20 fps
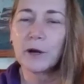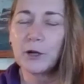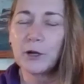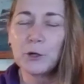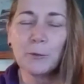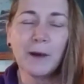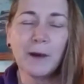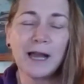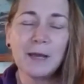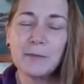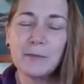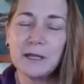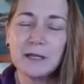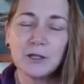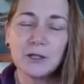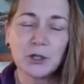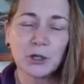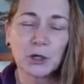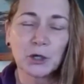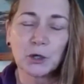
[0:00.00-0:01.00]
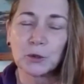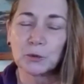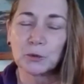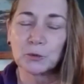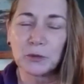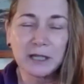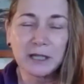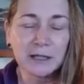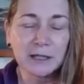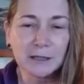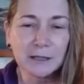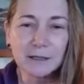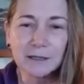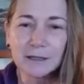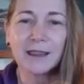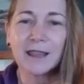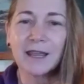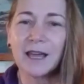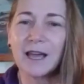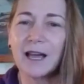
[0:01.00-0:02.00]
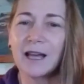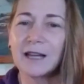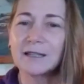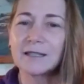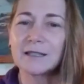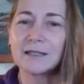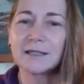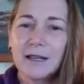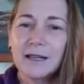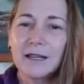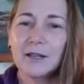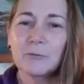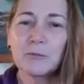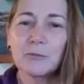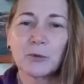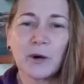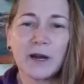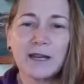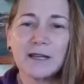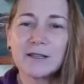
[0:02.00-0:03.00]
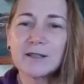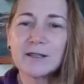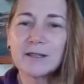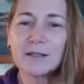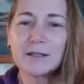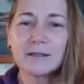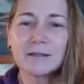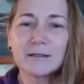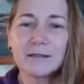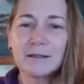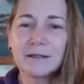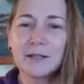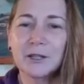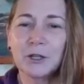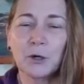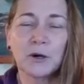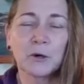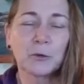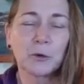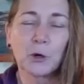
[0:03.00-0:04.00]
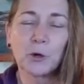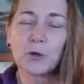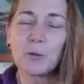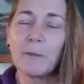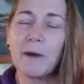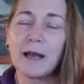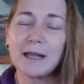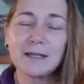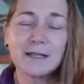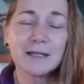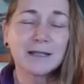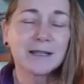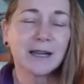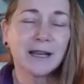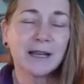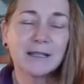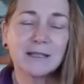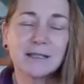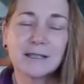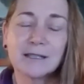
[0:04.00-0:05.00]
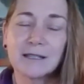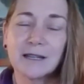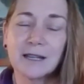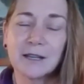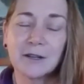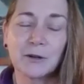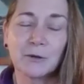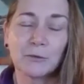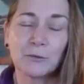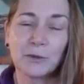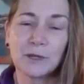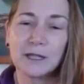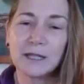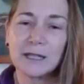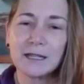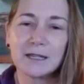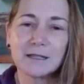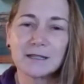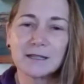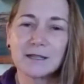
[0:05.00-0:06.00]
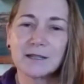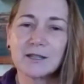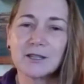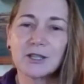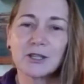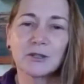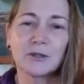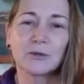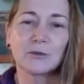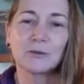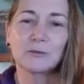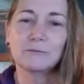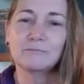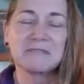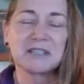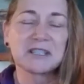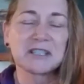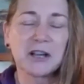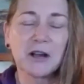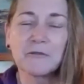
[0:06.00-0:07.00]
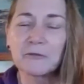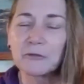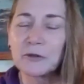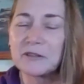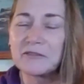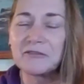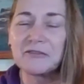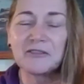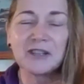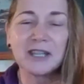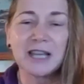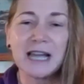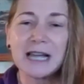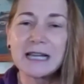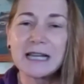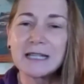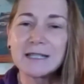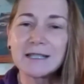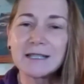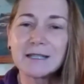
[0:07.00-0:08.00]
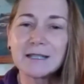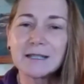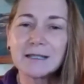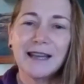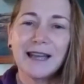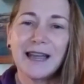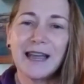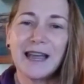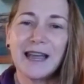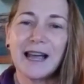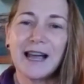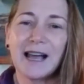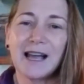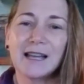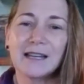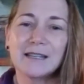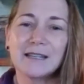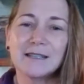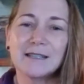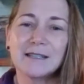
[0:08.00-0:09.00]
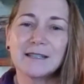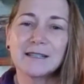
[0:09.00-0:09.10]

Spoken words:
you might be in your career, that embrace a growth mindset and a willingness to self-reflect and